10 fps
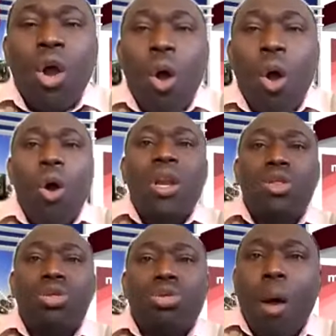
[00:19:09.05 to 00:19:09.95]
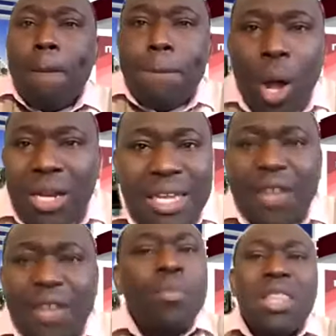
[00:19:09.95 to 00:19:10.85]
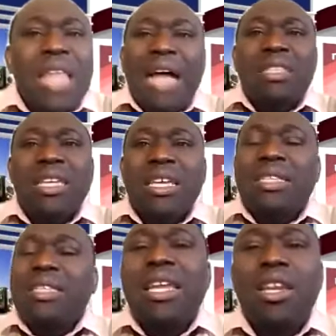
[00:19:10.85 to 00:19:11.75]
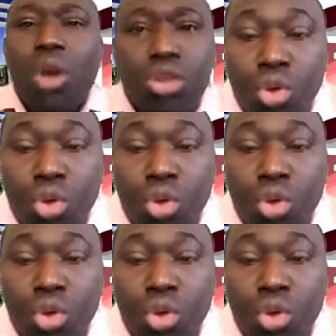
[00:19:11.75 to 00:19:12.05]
on somebody that is senior